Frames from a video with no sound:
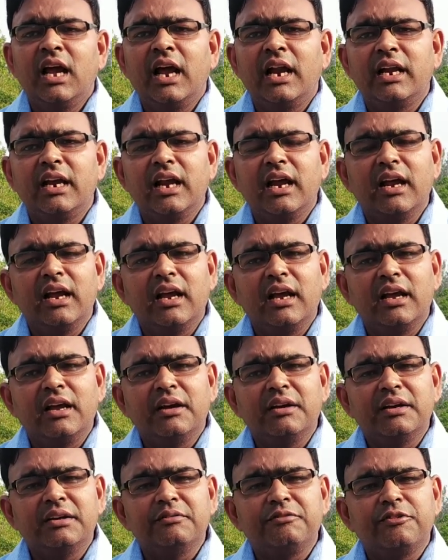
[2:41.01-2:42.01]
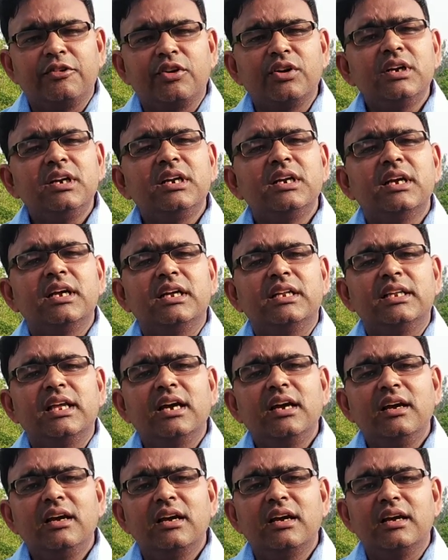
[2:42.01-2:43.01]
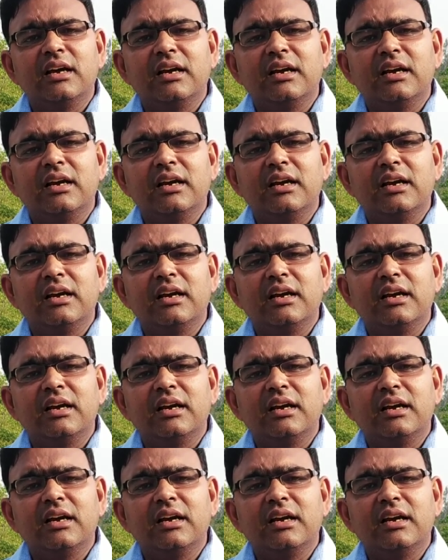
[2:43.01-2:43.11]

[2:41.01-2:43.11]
and for the